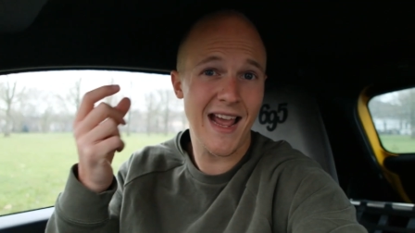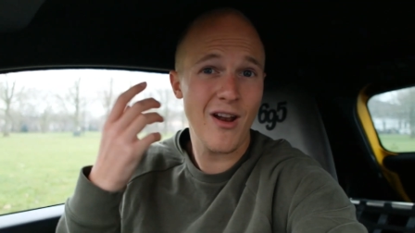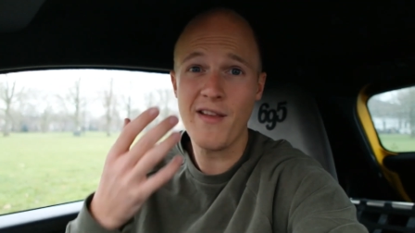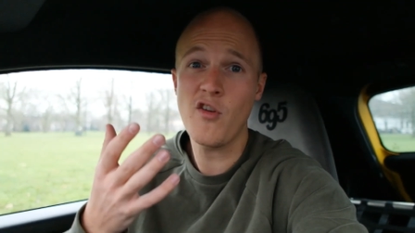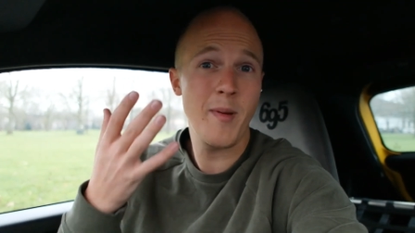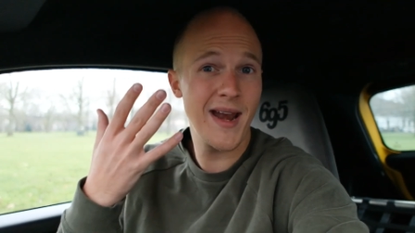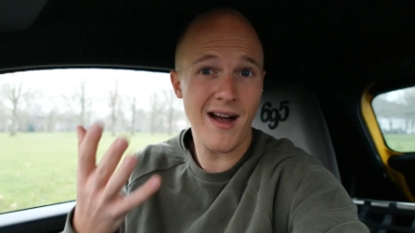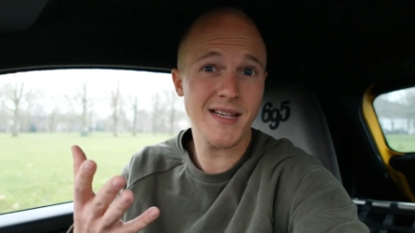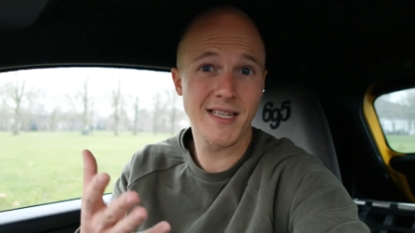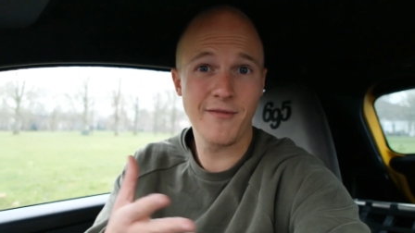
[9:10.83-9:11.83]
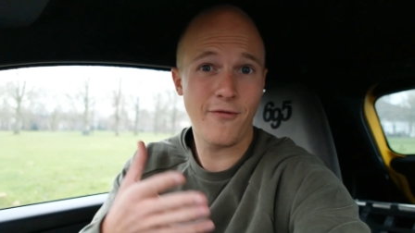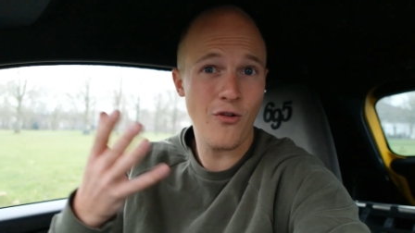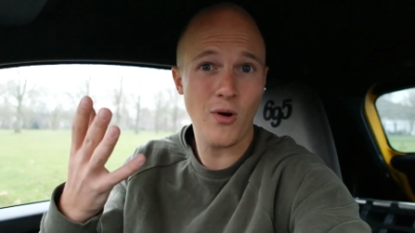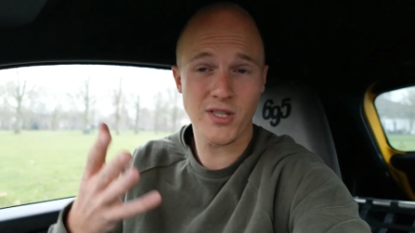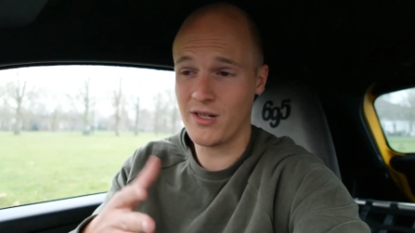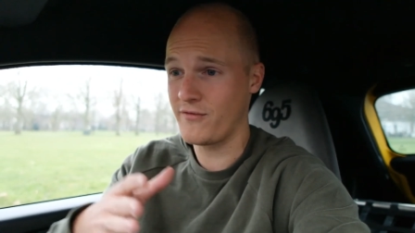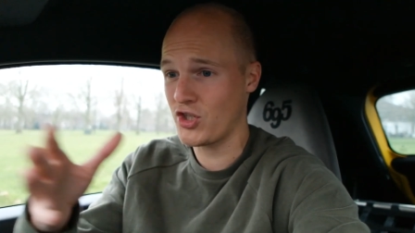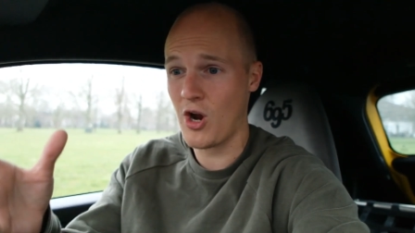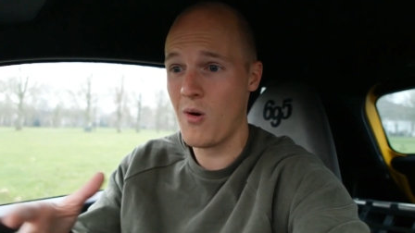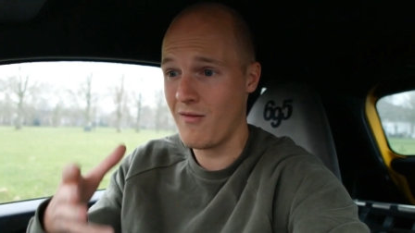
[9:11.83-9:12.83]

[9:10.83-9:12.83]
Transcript: a lot of you have been asking for sort of show